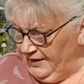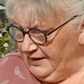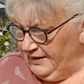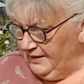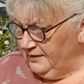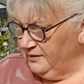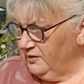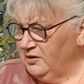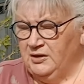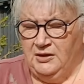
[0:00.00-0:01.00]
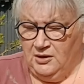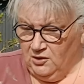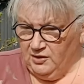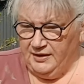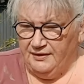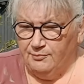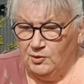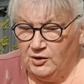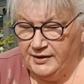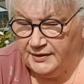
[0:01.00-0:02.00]
and I have
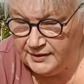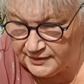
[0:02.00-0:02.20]
my